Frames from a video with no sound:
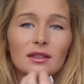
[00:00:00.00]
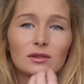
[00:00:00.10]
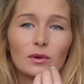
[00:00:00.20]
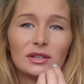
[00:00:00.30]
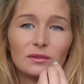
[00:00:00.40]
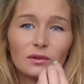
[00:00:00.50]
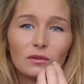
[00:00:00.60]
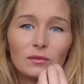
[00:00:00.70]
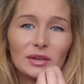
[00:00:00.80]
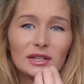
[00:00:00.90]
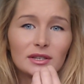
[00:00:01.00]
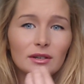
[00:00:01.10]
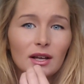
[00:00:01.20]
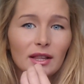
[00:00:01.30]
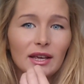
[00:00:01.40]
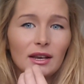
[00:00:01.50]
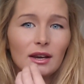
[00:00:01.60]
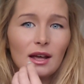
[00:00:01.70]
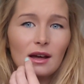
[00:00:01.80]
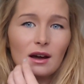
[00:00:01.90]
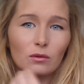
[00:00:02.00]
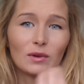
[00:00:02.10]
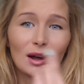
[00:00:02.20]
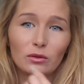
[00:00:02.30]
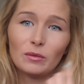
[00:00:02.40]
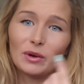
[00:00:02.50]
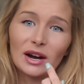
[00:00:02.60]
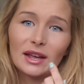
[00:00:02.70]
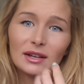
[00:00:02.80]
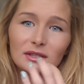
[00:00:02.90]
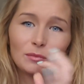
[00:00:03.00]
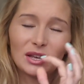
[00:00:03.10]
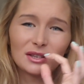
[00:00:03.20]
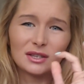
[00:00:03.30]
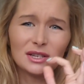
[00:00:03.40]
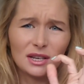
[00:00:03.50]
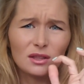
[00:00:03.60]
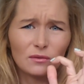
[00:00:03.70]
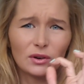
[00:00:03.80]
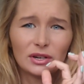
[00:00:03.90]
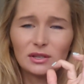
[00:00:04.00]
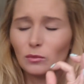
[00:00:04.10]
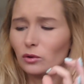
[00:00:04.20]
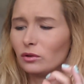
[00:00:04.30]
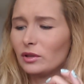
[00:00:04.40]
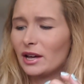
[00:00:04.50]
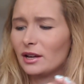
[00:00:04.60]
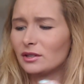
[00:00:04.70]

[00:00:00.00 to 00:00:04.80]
it's quite difficult for me to clean around the brackets because the teeth are very small there.